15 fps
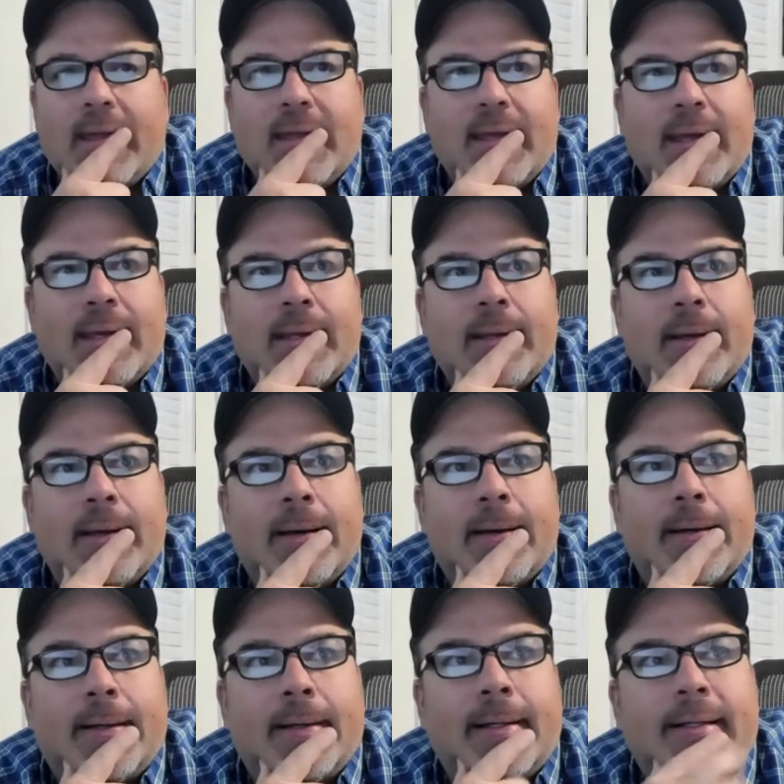then
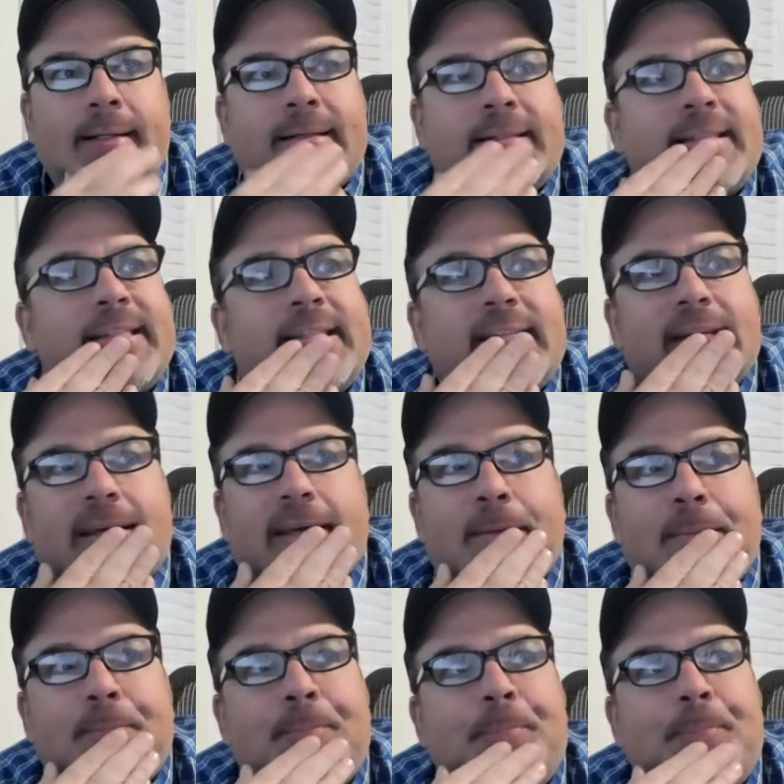let's see.